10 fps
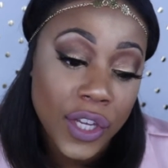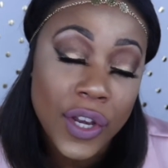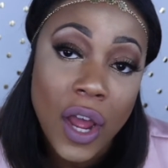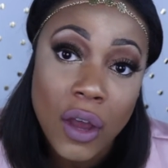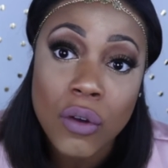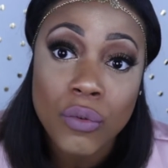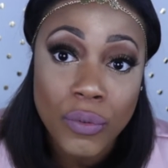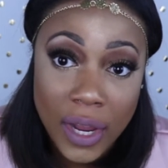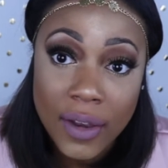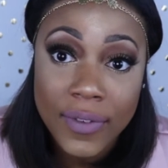you know,
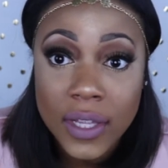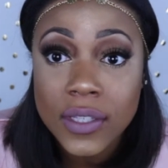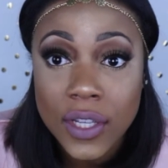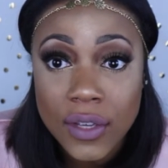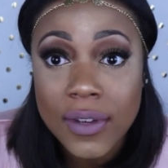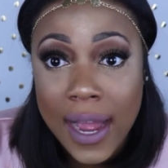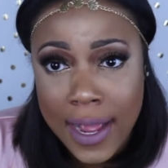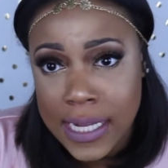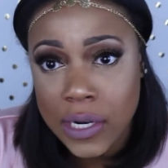relevant to you guys.